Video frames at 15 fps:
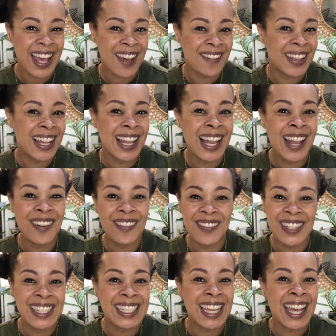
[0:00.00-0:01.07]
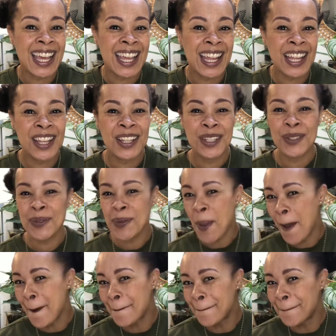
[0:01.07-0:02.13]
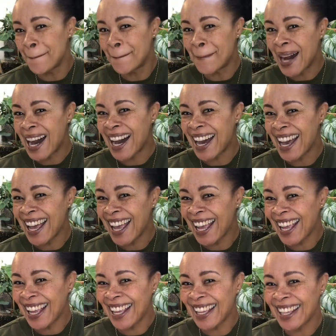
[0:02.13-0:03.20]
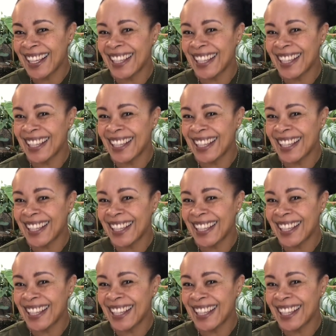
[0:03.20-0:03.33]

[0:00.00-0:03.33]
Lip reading: Have a lovely day. Bye.